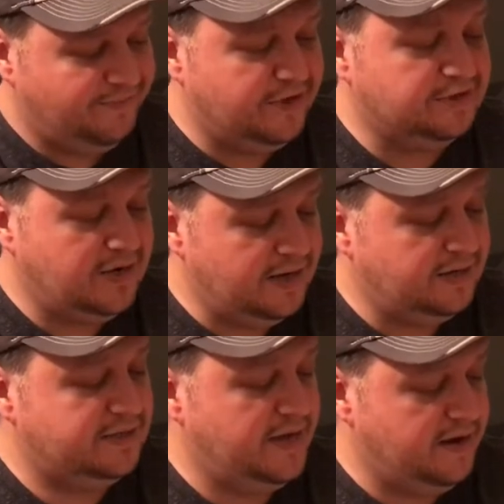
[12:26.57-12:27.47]
they're trying
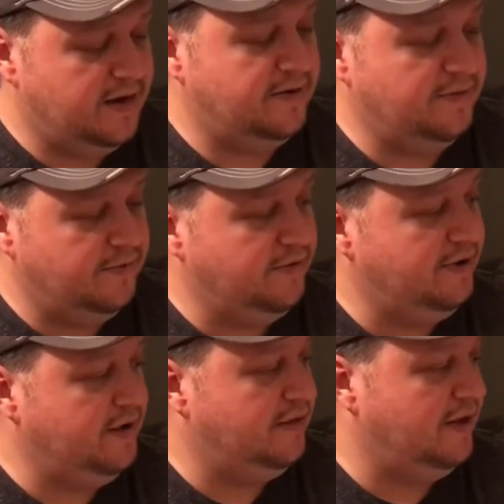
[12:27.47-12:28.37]
to take care of the
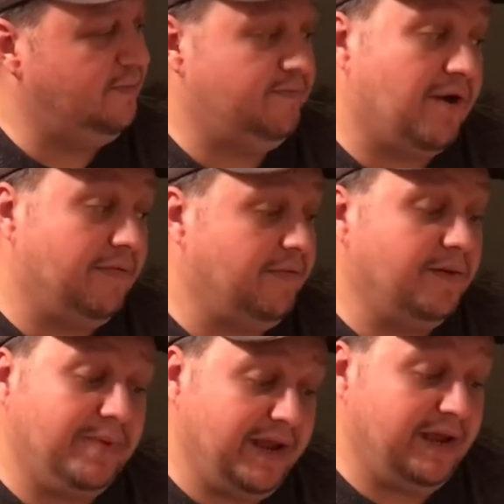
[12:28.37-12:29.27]
movie. They
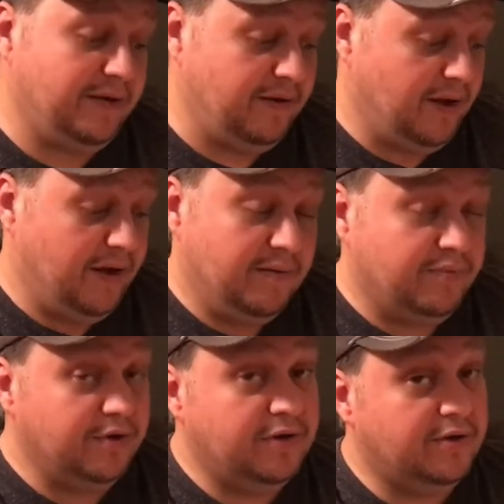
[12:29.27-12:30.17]
probably paid
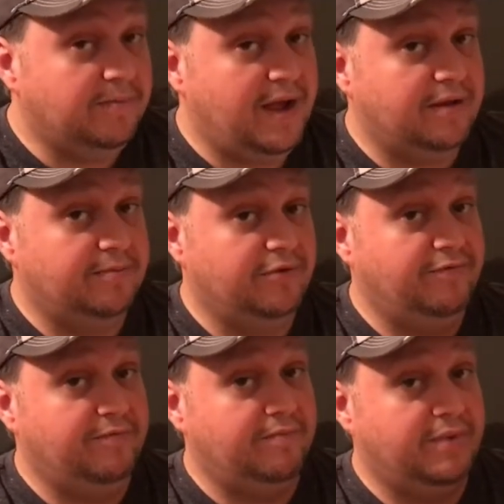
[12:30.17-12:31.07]
pretty good amount
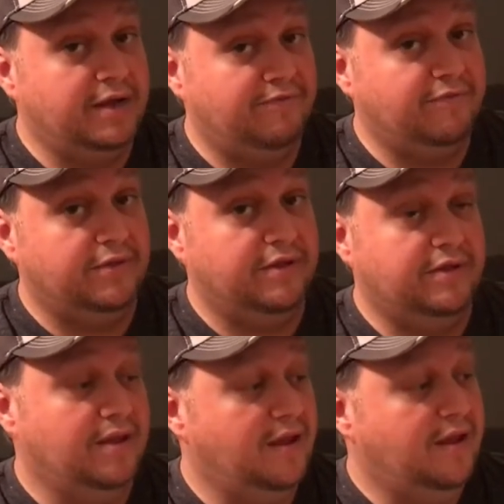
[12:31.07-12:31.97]
of money for
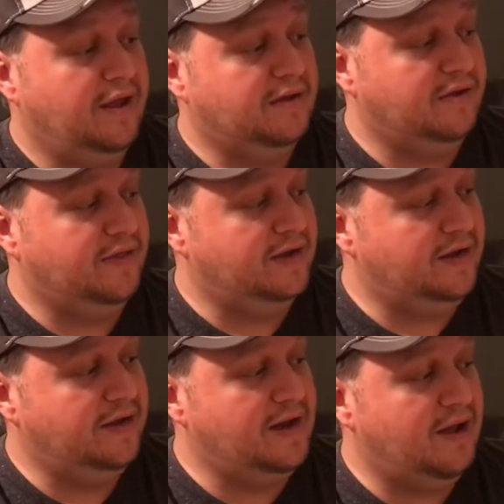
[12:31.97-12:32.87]
this. And so they
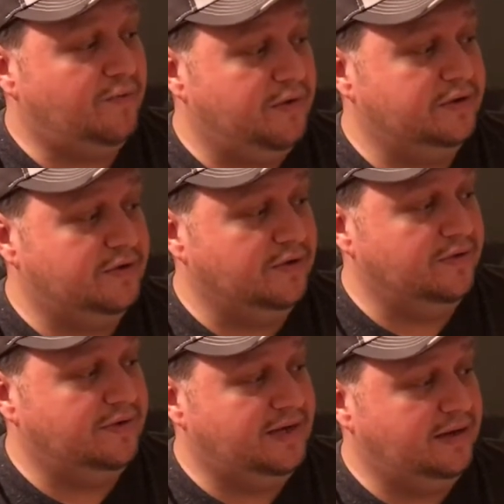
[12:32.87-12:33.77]
did not want
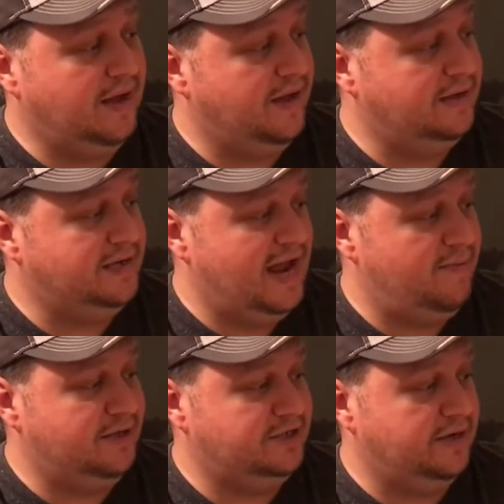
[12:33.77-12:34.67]
to
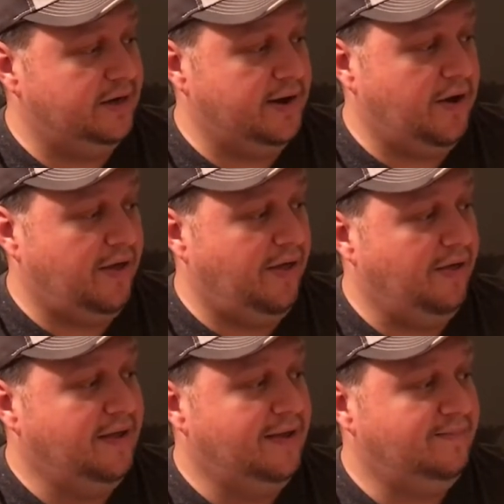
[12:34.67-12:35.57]
damage it at
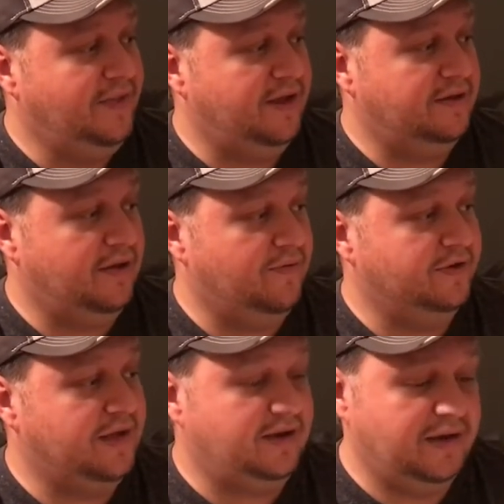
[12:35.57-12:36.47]
all. And so
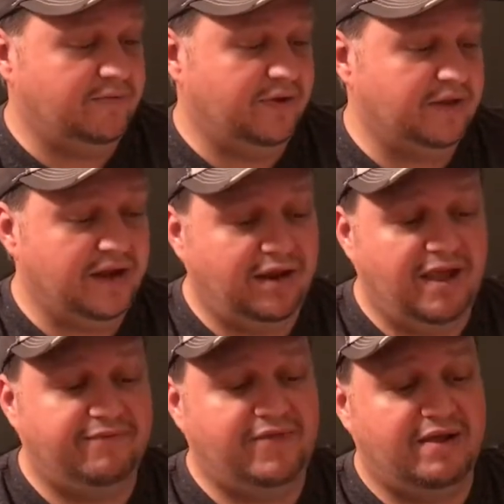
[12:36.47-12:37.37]
what they did was they
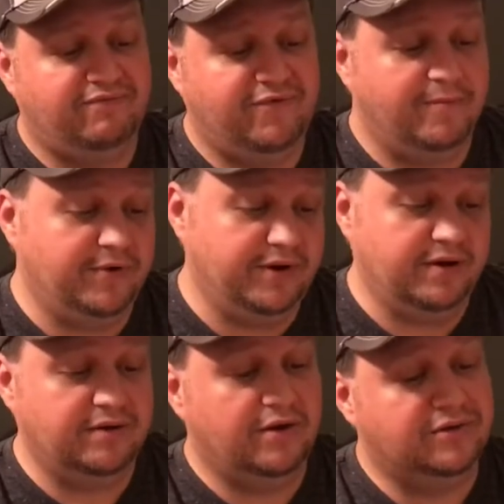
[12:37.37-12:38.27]
left that film on
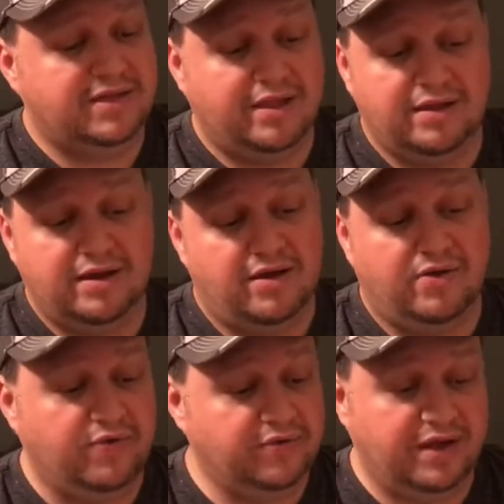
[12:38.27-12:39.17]
there. No telling how
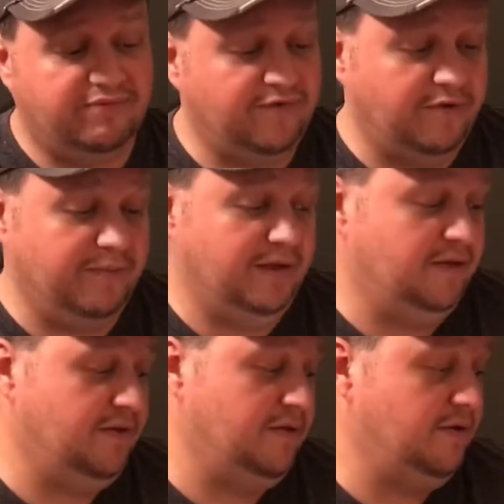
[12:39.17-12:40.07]
old that film
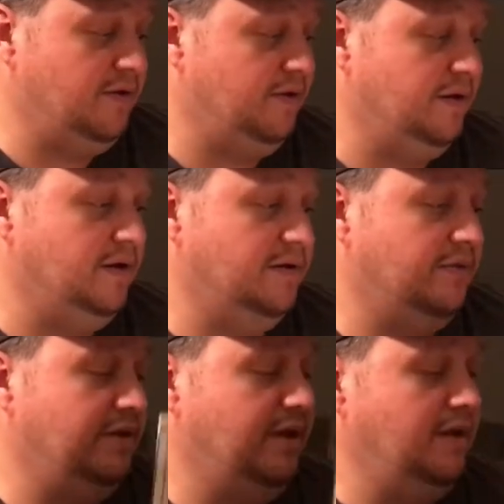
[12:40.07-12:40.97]
is on here.
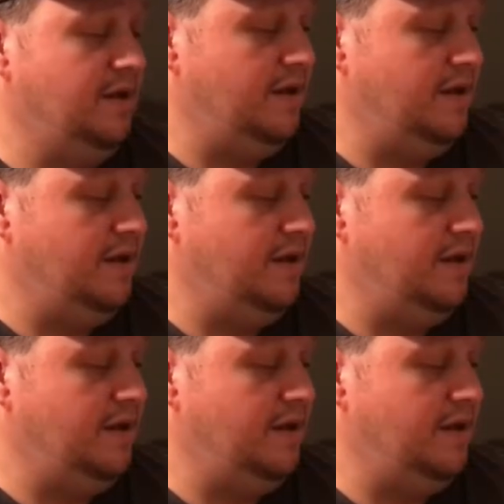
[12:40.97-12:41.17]
The